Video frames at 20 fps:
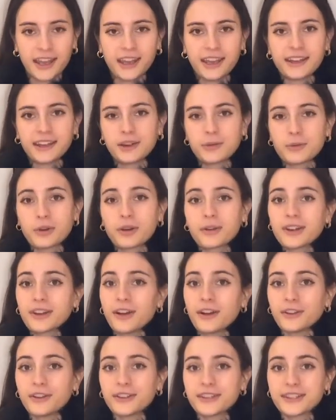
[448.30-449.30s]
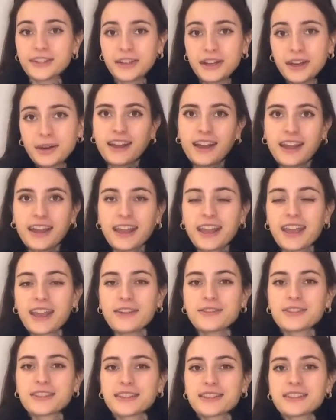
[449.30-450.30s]
and I wear it all the time. It
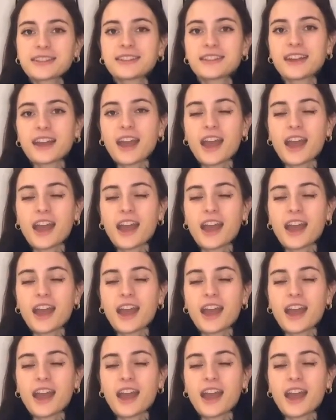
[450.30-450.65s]
gives this